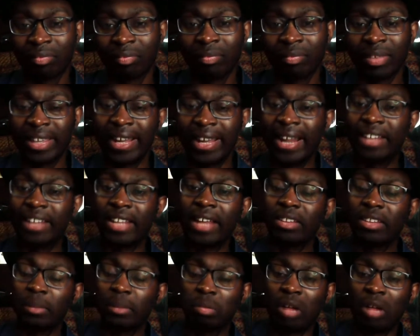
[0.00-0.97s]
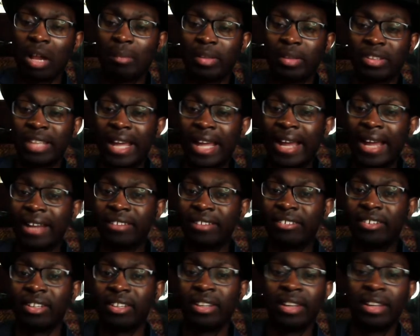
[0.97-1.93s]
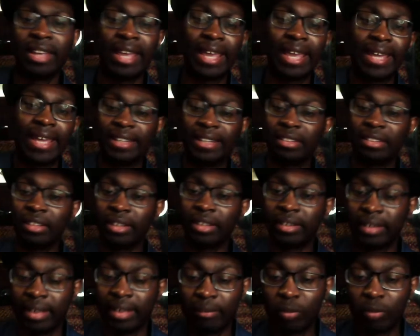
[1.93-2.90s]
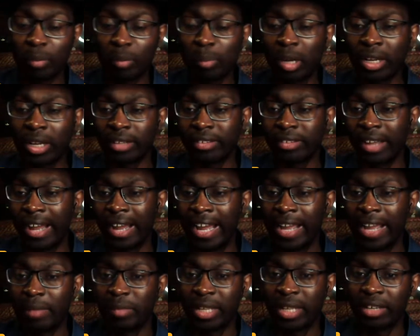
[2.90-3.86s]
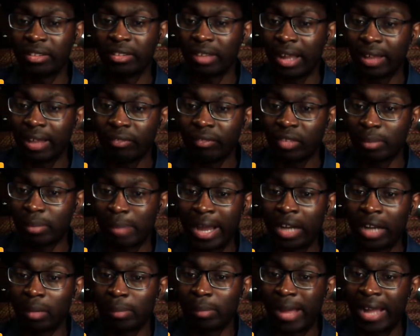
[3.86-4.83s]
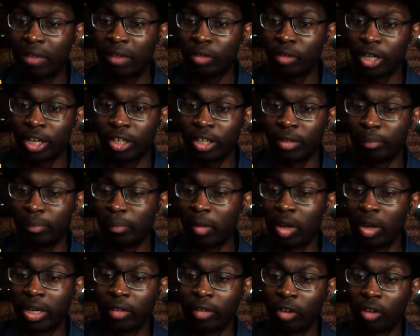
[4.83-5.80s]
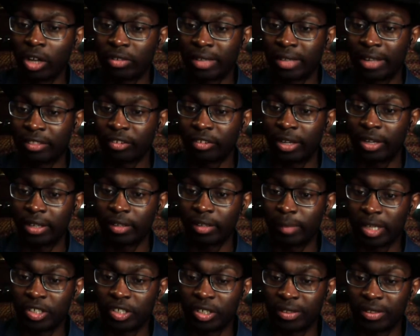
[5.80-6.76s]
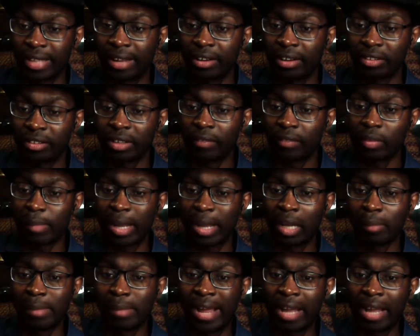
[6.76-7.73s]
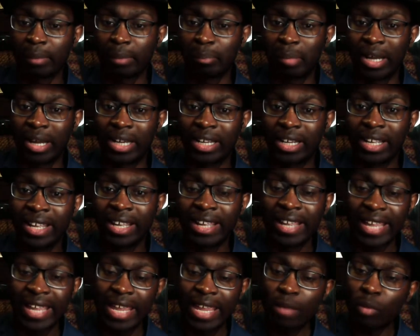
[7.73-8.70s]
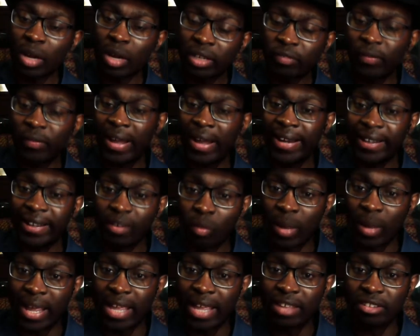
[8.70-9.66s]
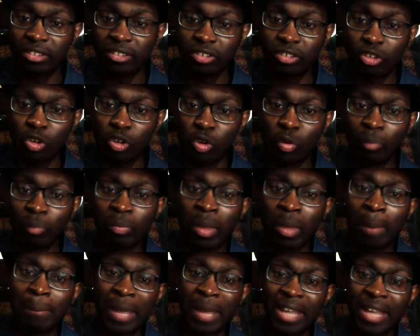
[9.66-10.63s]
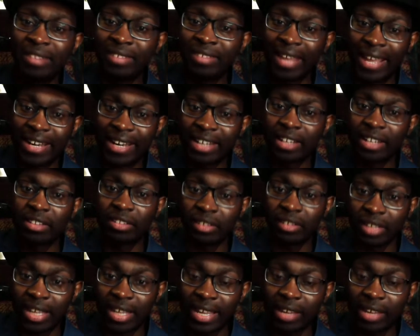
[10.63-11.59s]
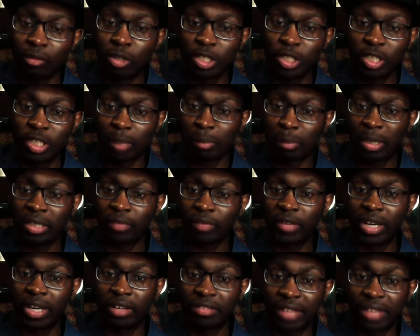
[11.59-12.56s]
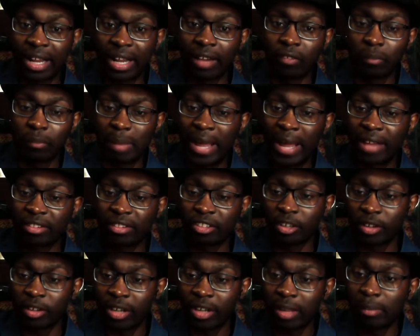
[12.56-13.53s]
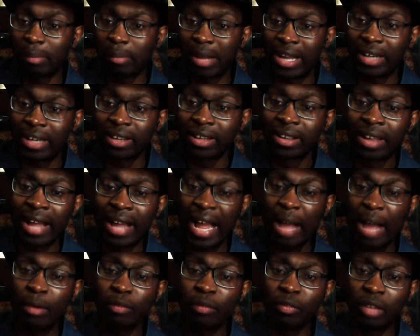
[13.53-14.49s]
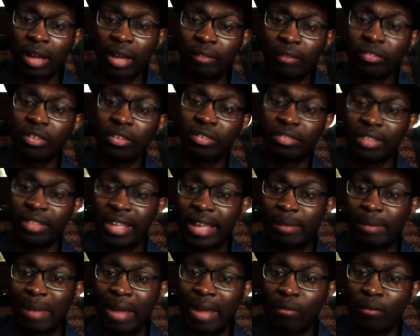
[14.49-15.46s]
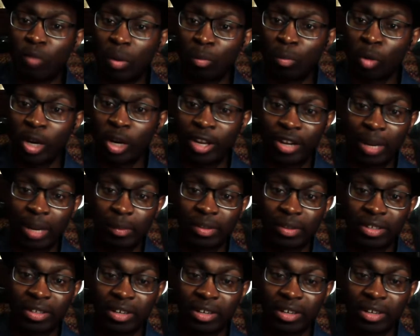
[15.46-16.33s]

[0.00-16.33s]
Yeah, that's the problem, is that there's like football at times, it's tough to battle back when you're on the wrong side of 30. Like you mentioned, Scout, it's tough to battle back, but he was finding ways to maintain in this league, which is impressive in itself past 30, but I would have loved to see him have one more year in Edmonton